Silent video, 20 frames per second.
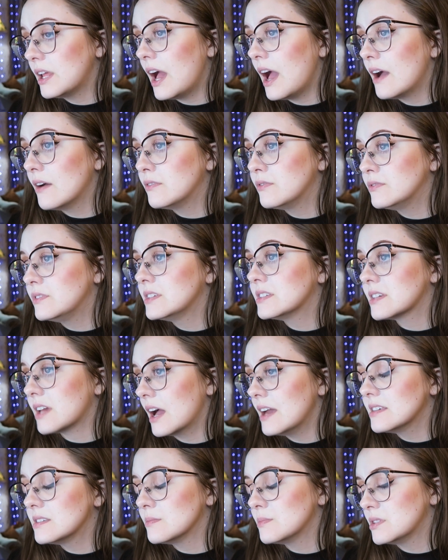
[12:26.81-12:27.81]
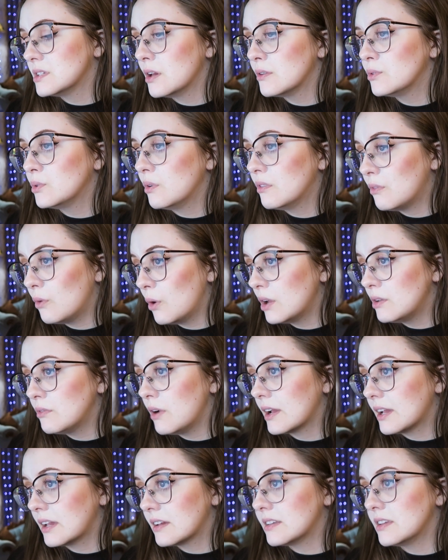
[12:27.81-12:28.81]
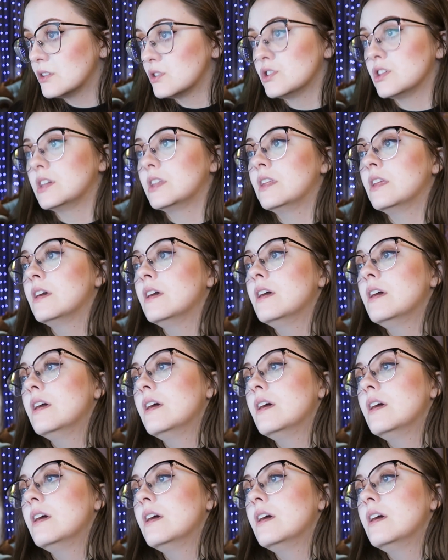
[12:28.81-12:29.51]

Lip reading: have disguised himself to avoid recognition,